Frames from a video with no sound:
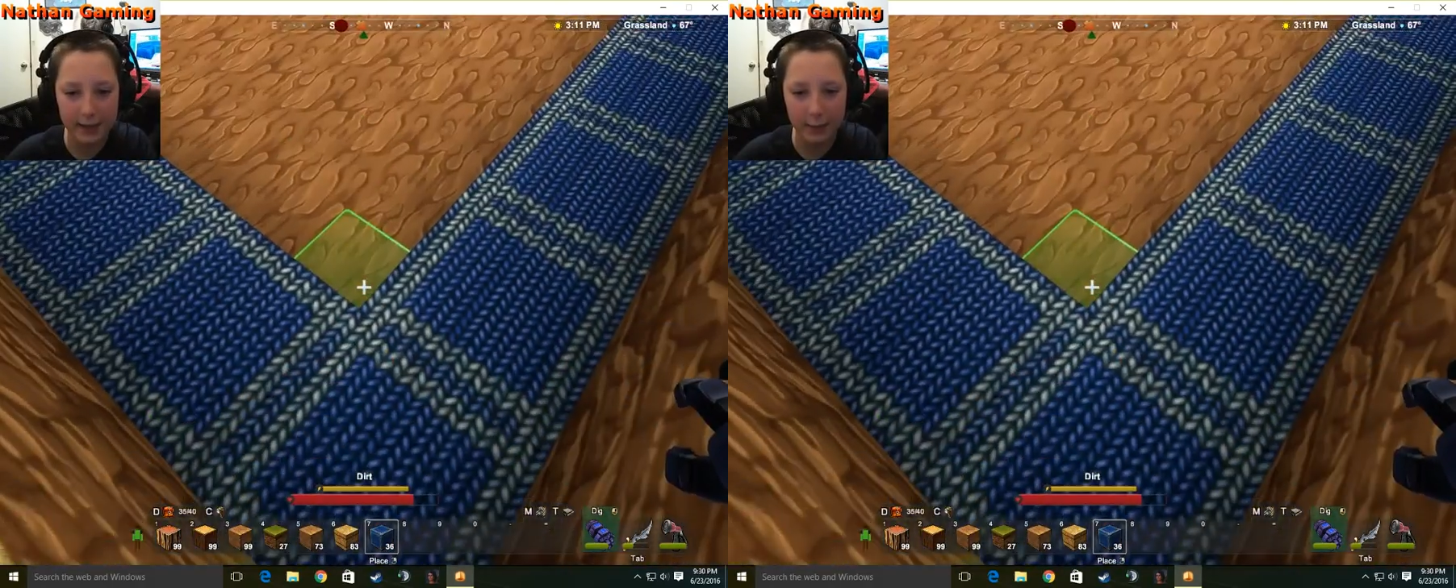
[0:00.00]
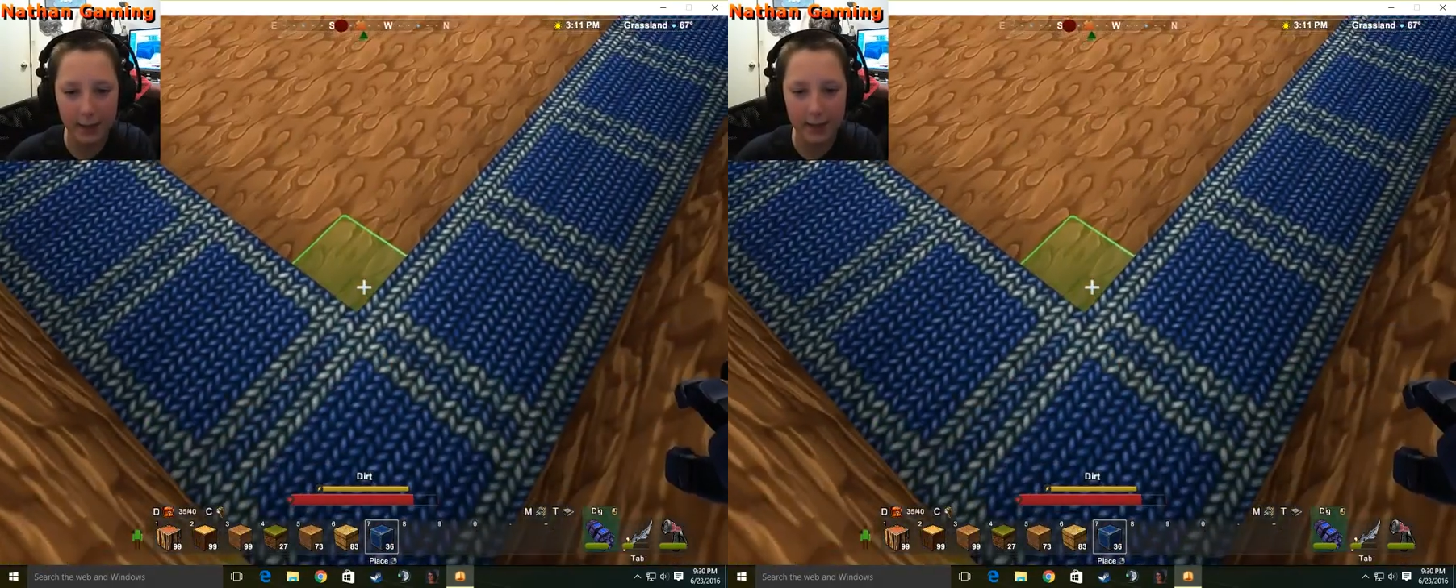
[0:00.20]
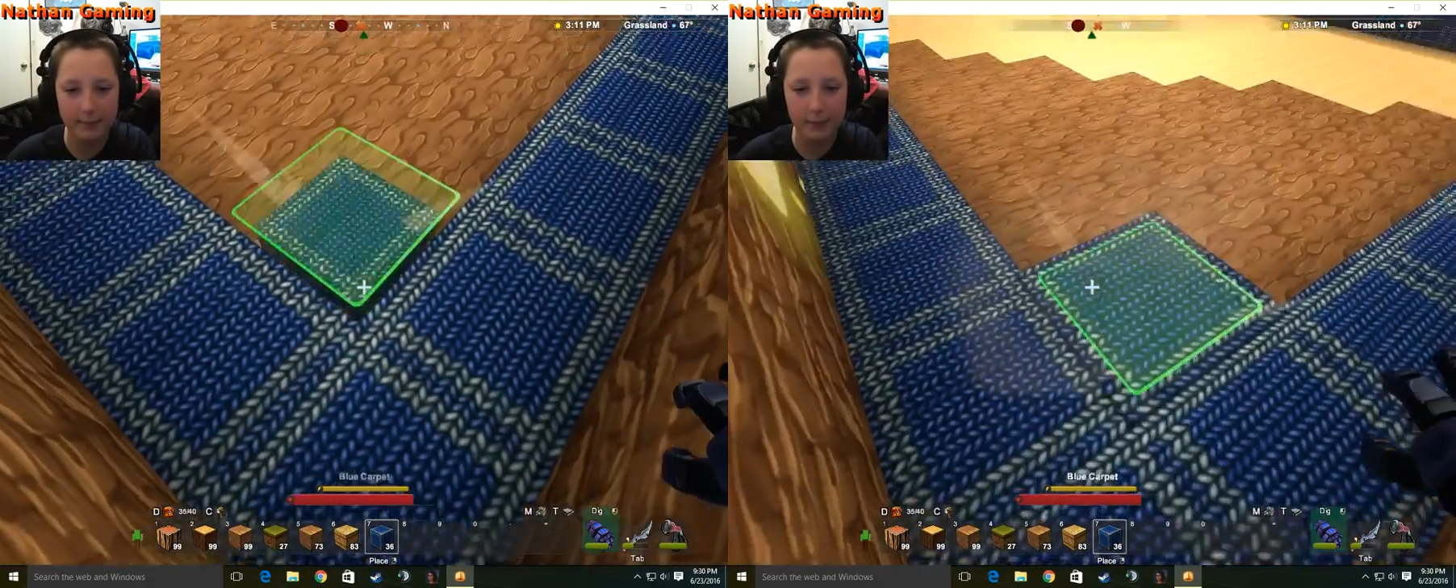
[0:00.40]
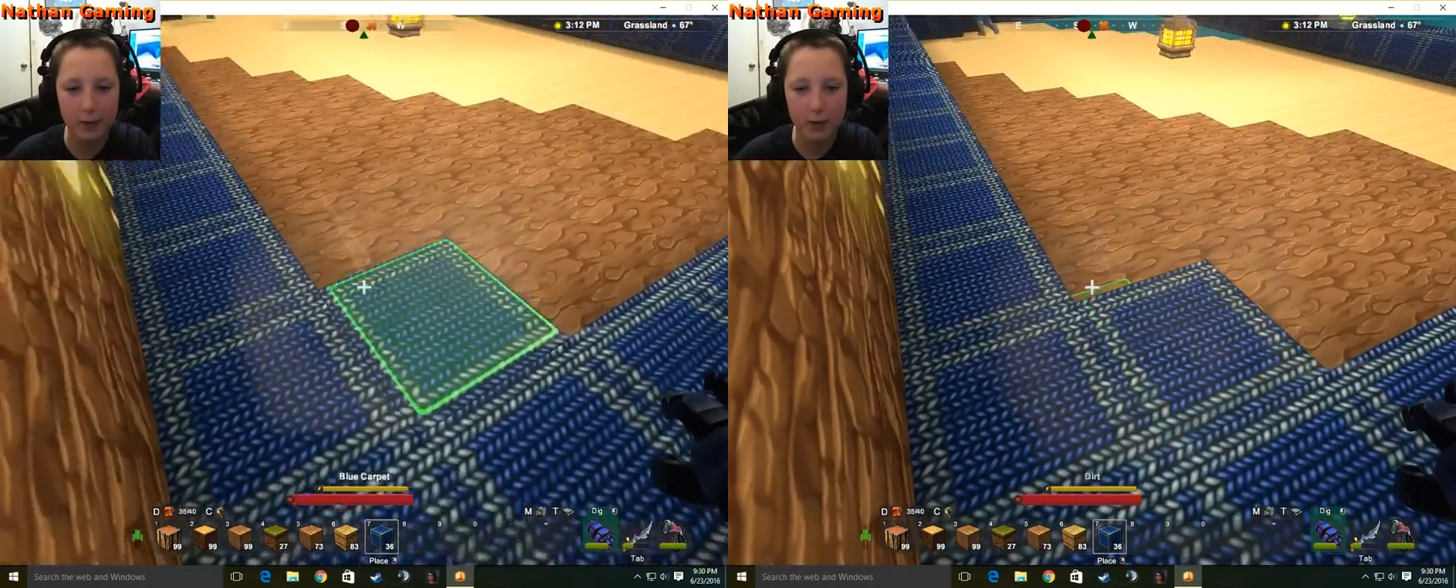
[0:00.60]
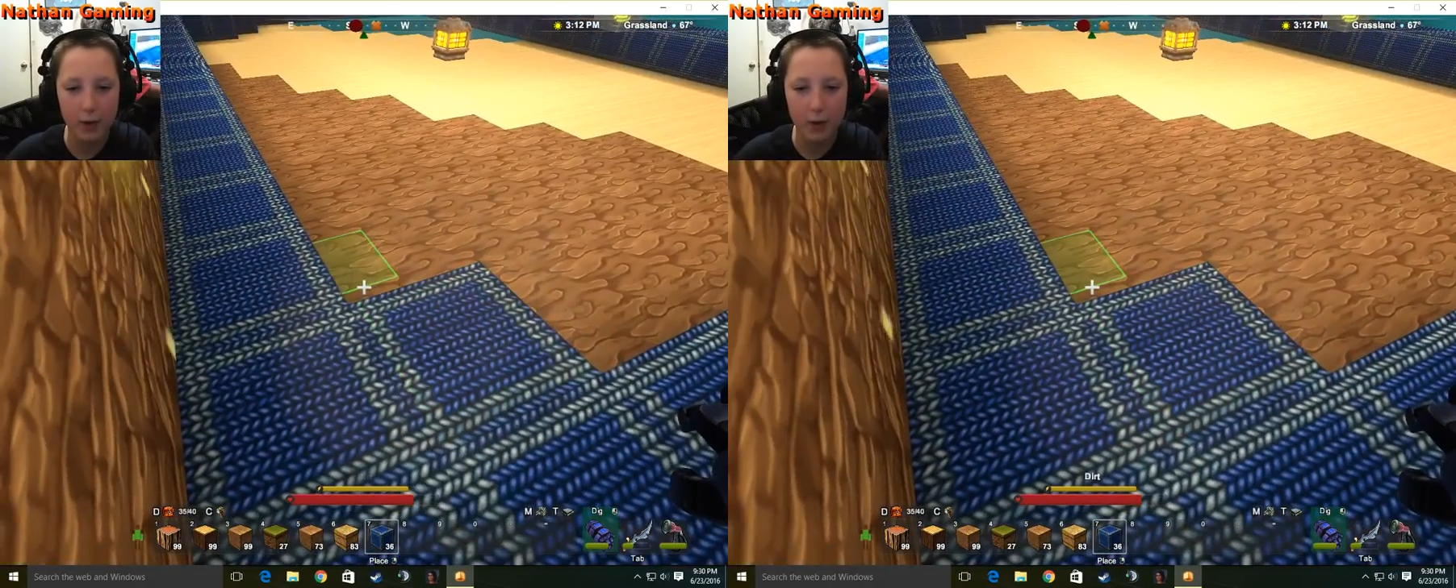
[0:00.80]
well,
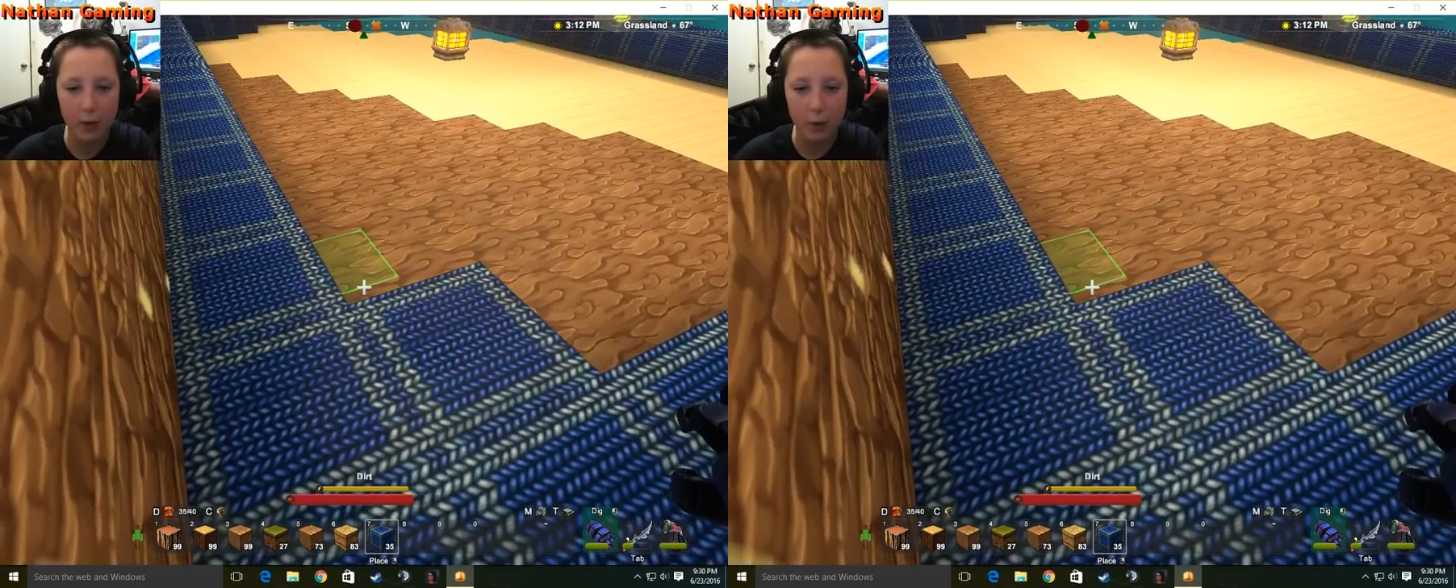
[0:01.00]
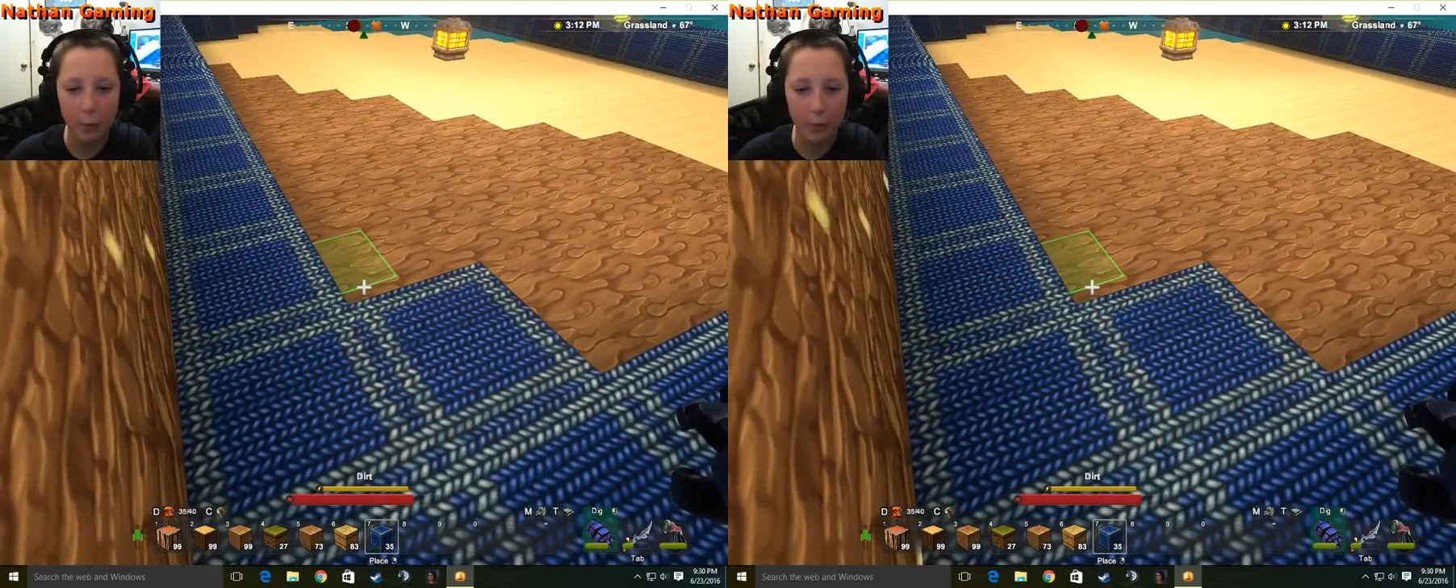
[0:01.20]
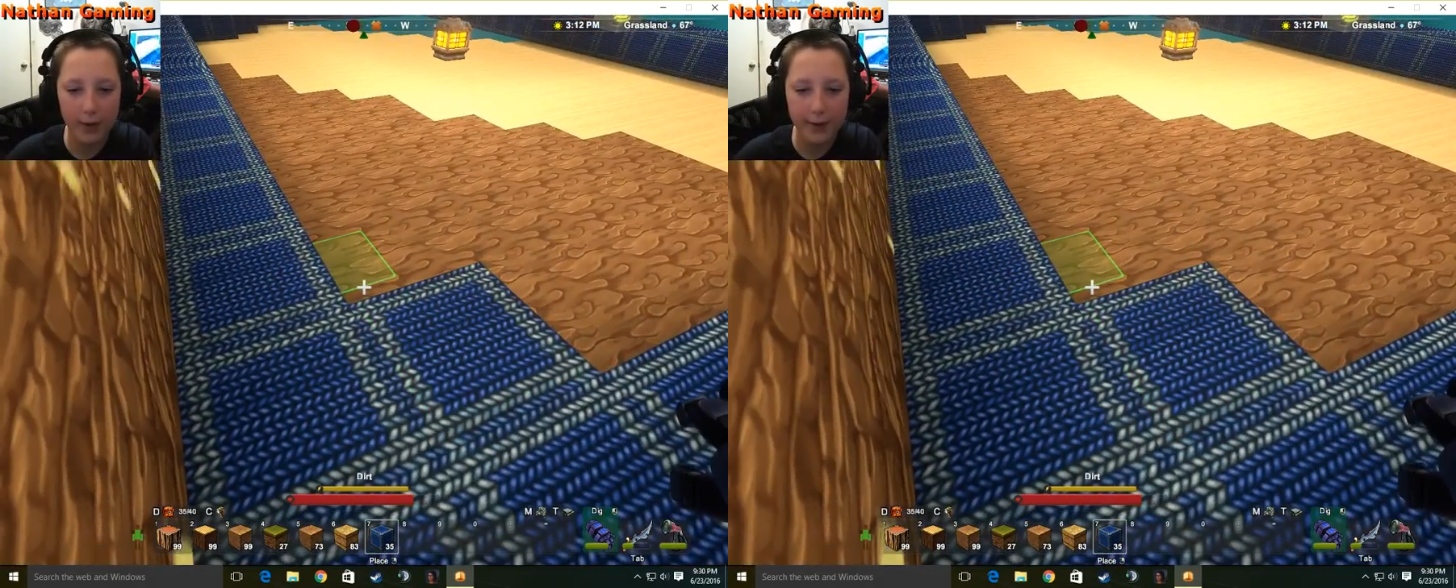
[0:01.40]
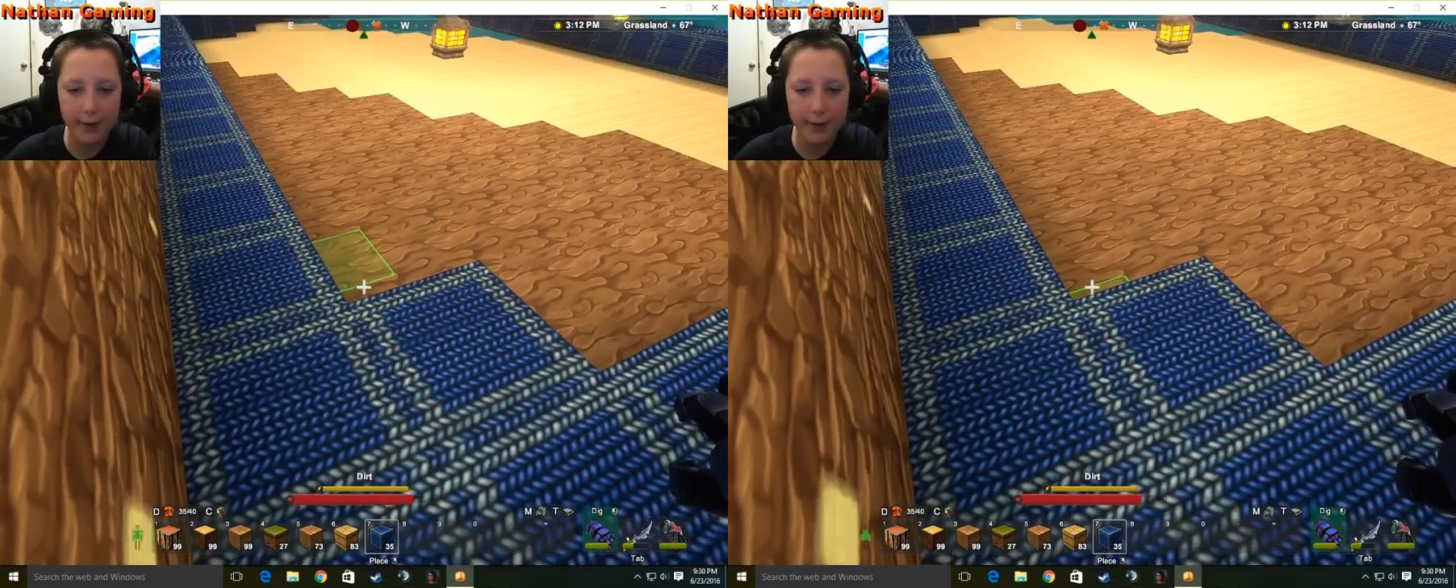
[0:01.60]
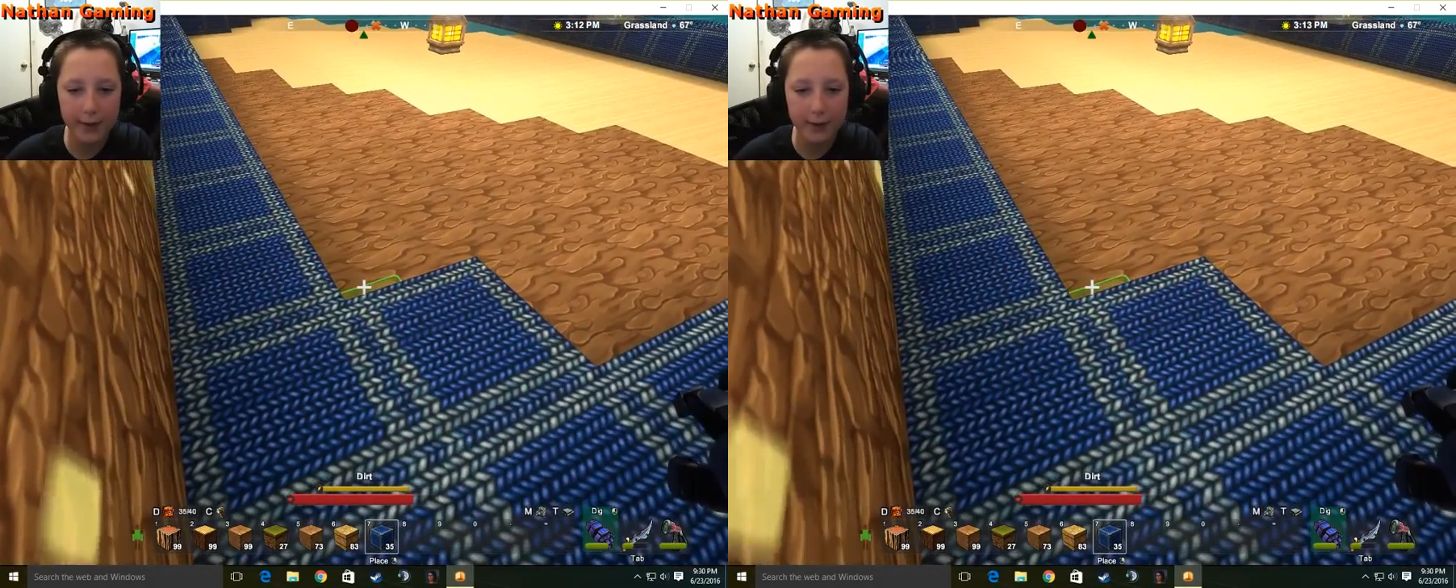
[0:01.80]

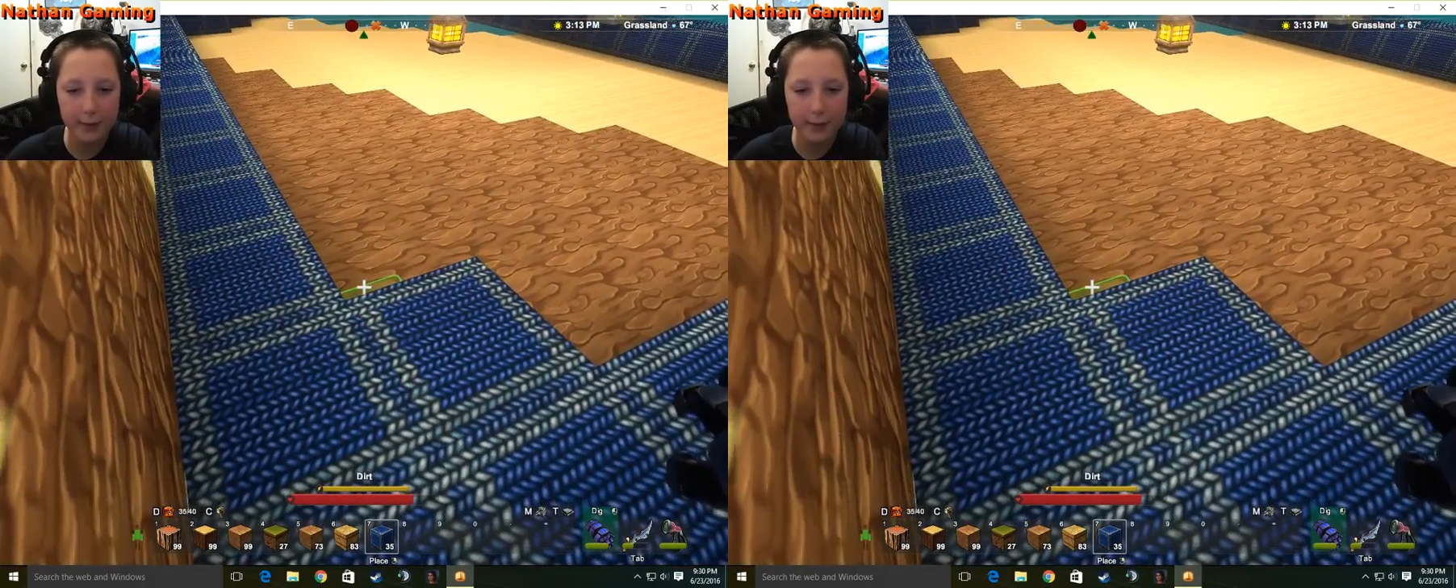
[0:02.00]
one